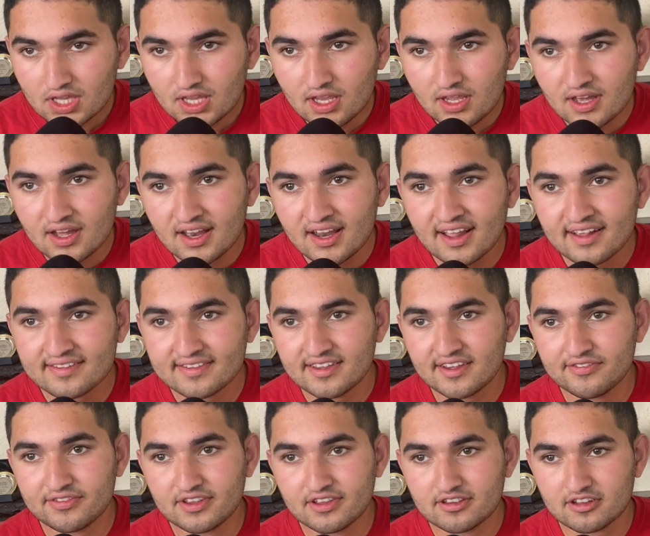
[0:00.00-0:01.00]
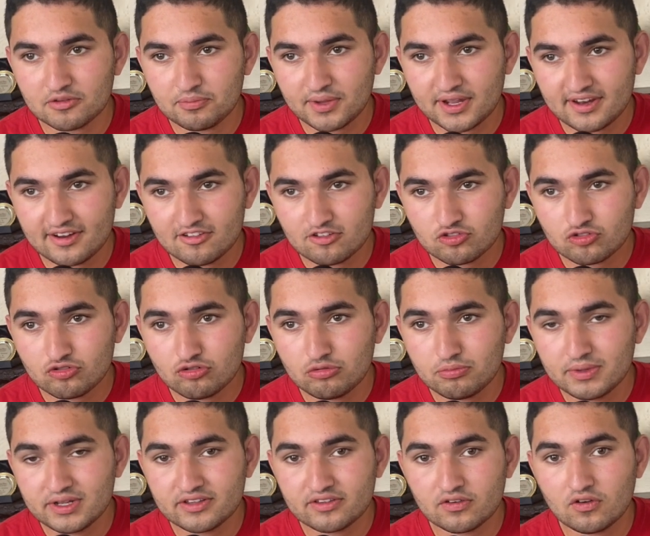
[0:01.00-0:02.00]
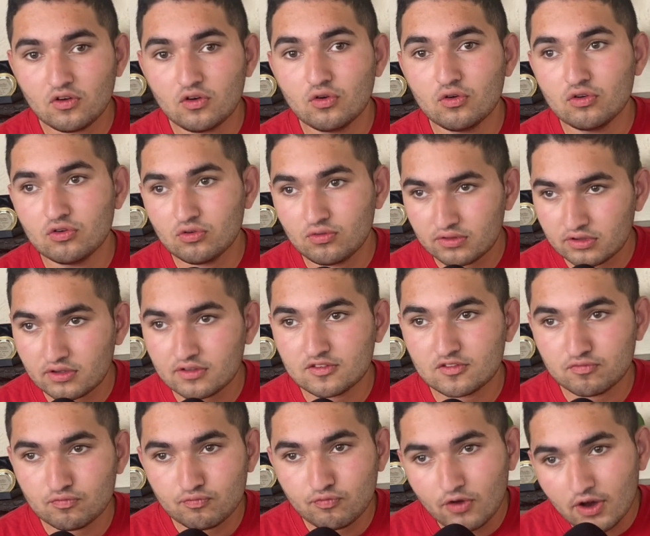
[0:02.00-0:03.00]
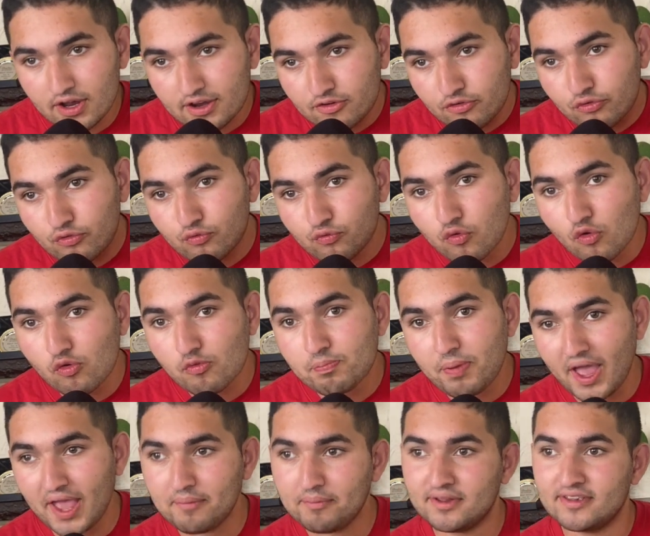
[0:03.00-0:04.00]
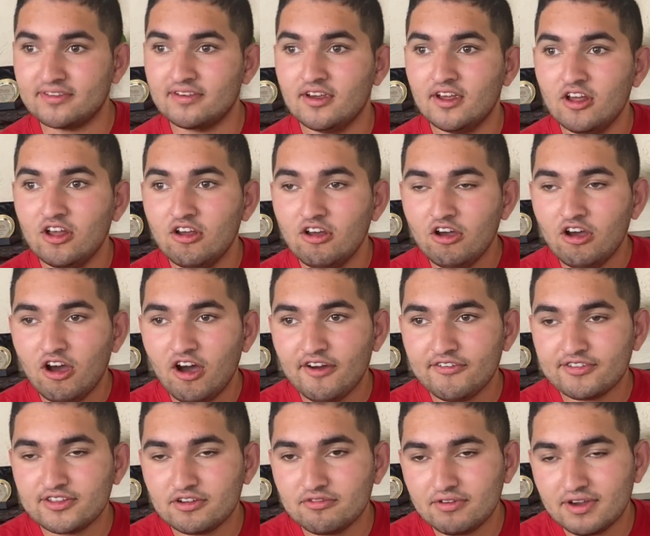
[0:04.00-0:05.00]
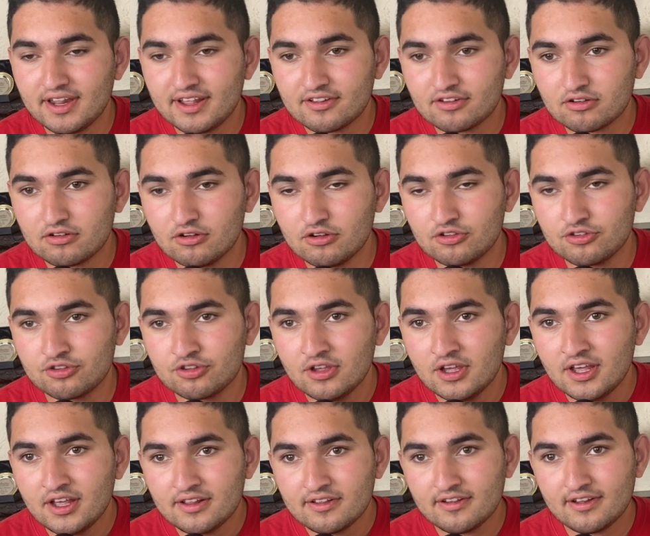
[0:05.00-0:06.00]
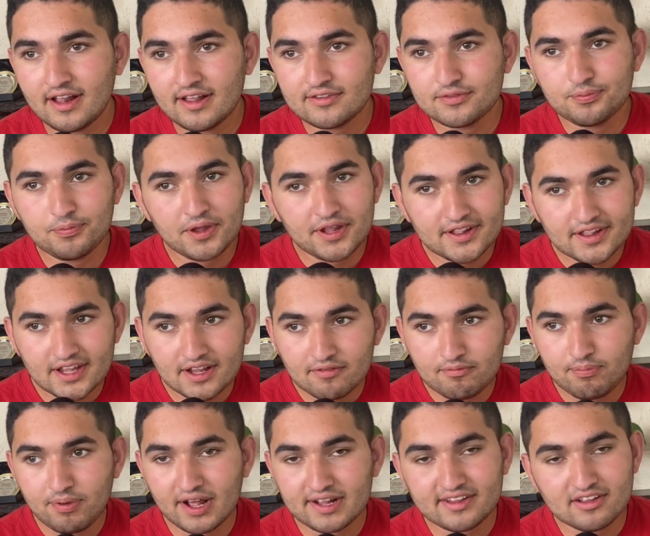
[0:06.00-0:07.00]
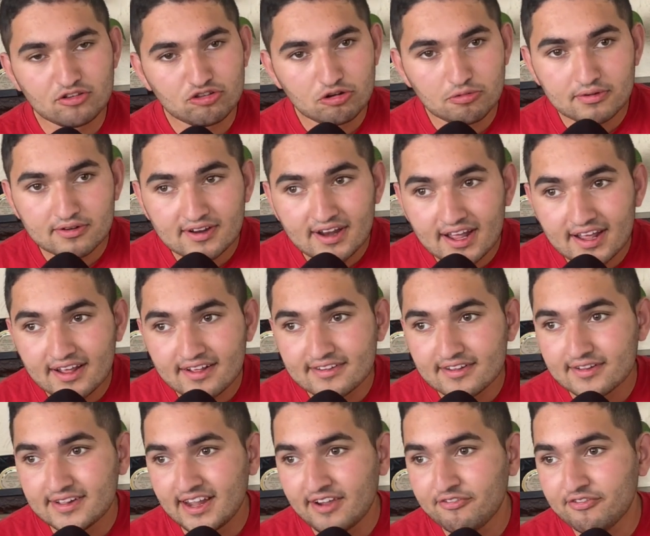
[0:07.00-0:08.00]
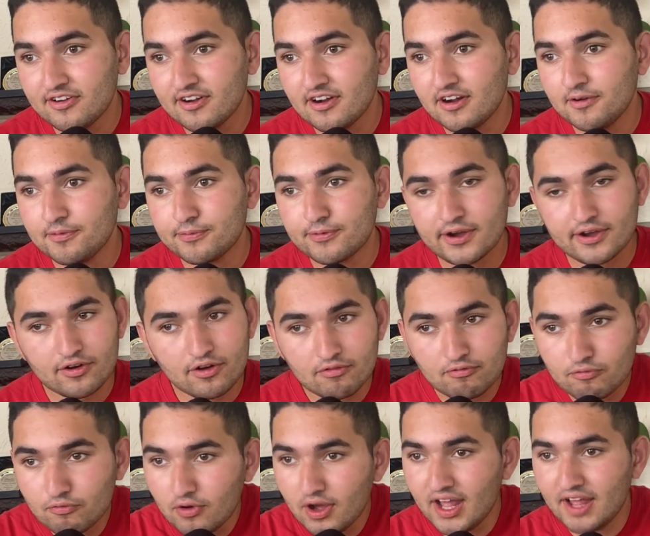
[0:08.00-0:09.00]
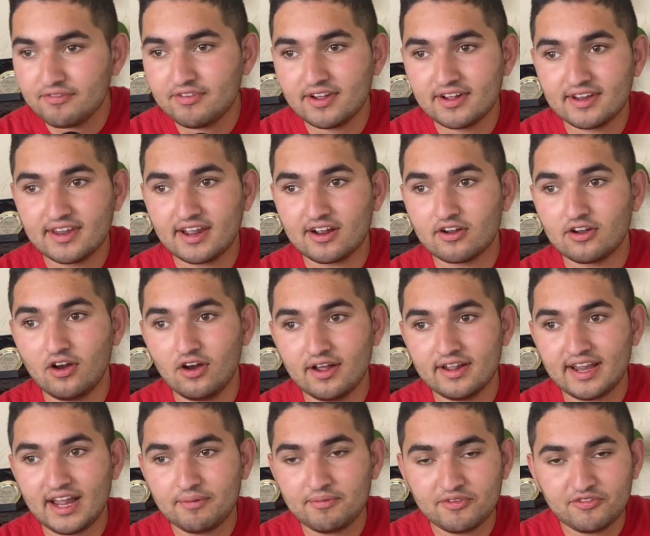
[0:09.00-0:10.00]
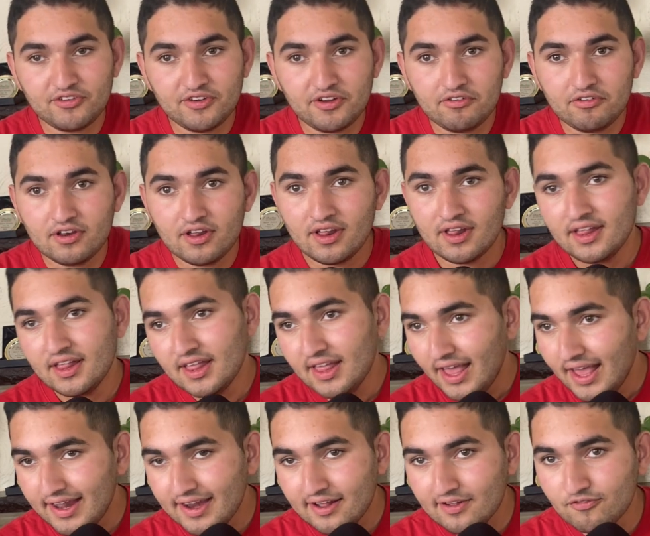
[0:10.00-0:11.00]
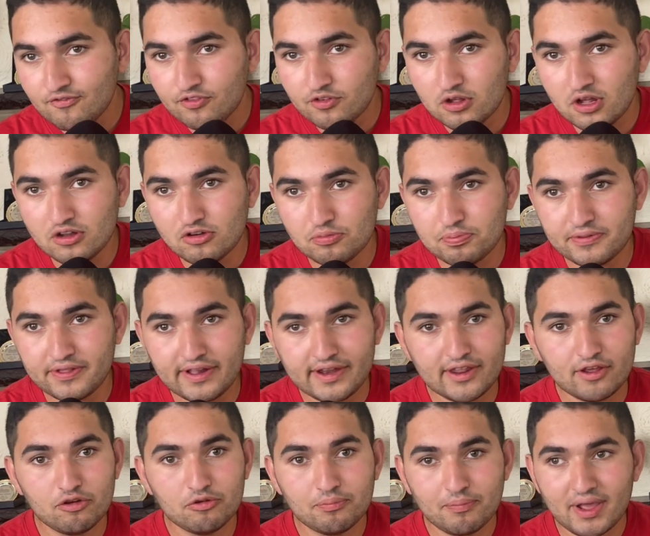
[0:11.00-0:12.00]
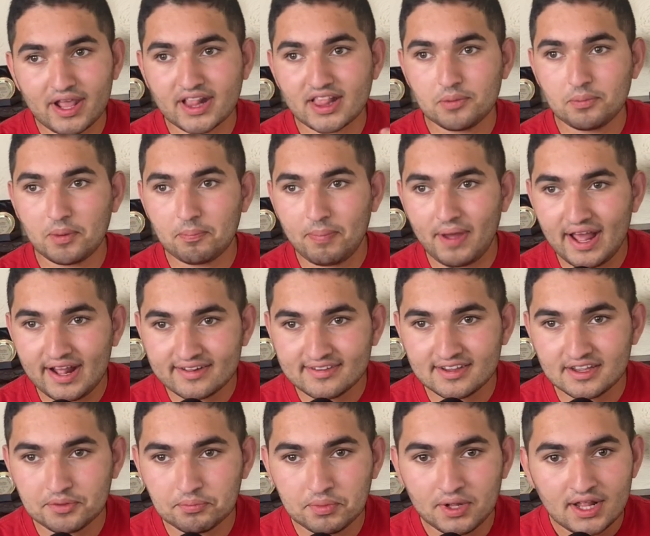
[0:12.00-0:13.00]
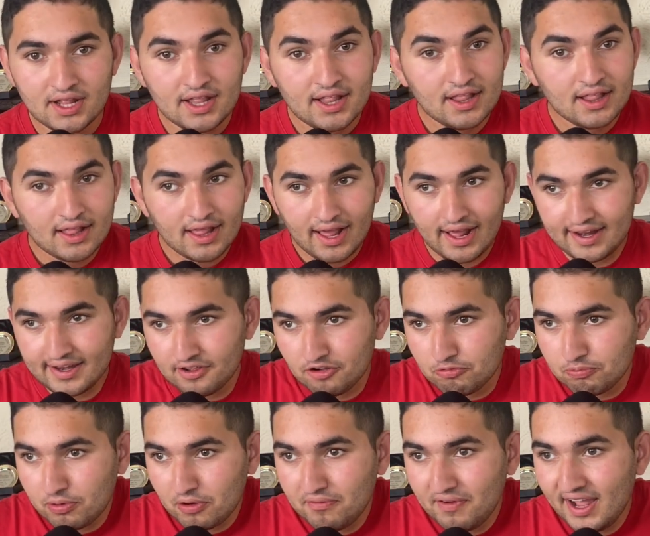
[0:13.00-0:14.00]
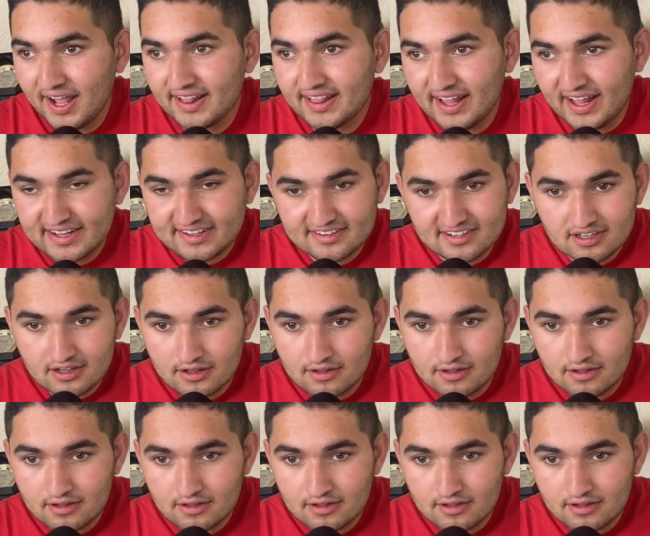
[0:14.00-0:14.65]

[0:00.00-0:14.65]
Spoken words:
let's see if this can be an installment or just one full payment of the release clause. So that's the main thing, but I think Szobazlasi is a definite upgrade on whatever they got in that midfield. And 100% he'll make them a better team. And he'll provide that,